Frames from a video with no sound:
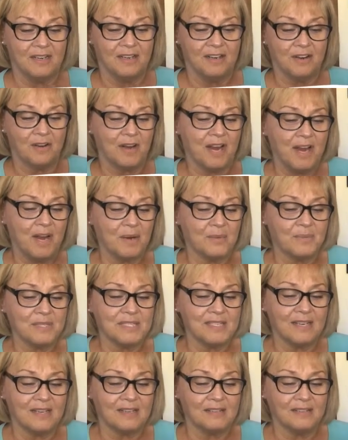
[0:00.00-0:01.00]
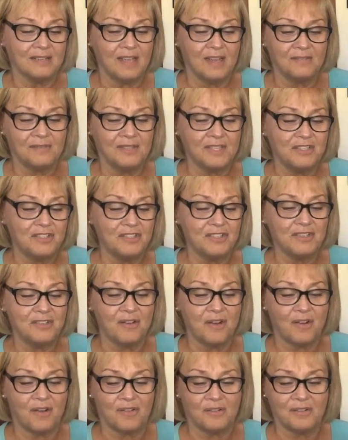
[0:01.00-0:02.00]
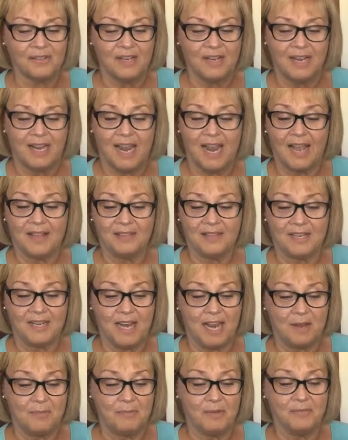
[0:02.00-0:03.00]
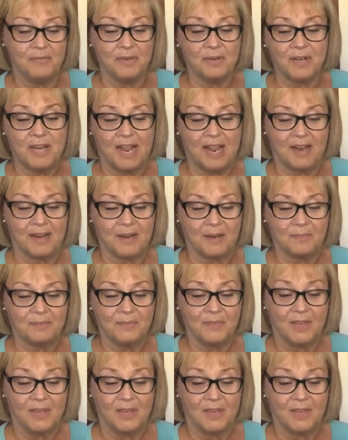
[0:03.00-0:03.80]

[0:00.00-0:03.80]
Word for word: Her hair was in a lovely chignon at the nape of her neck.